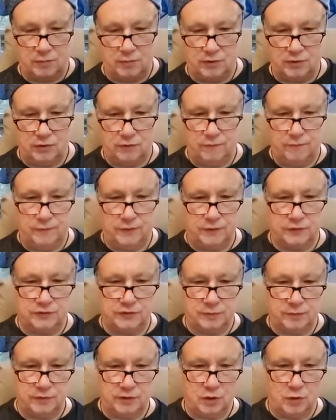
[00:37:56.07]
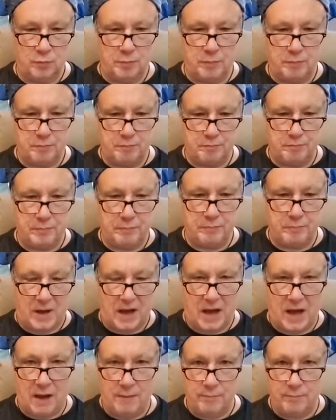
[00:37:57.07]
and you'll feel something go
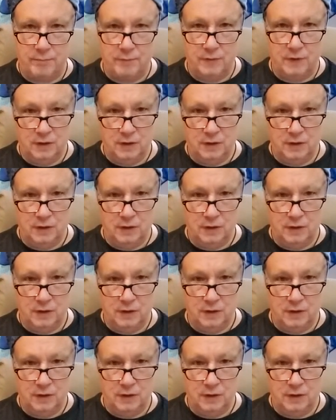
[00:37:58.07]
pop,